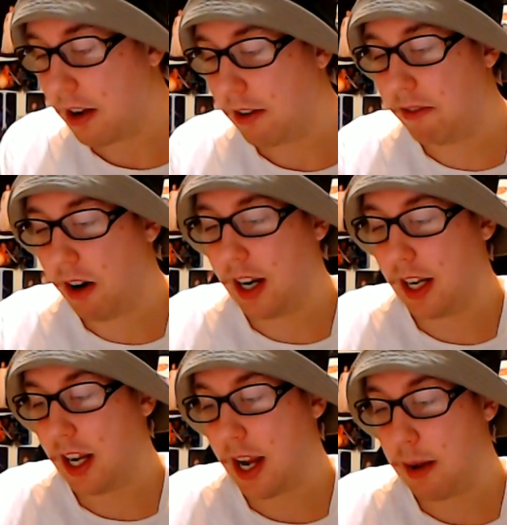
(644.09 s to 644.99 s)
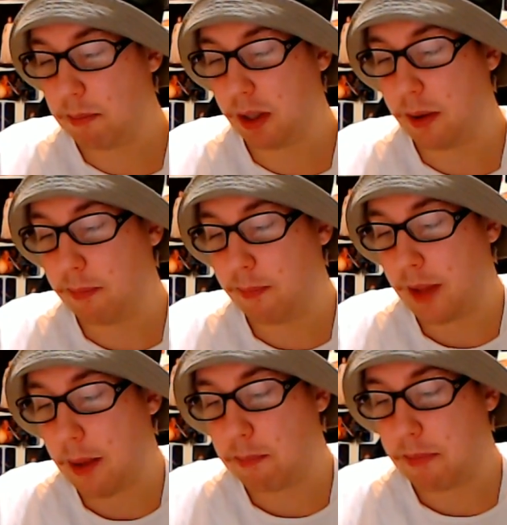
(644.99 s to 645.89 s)
Fire Emblem
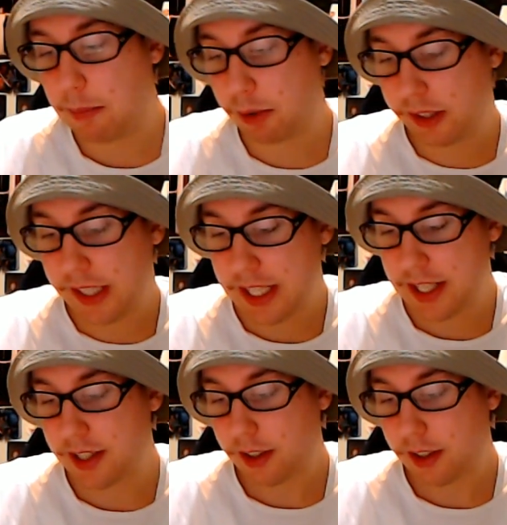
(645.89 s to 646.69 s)
Memories.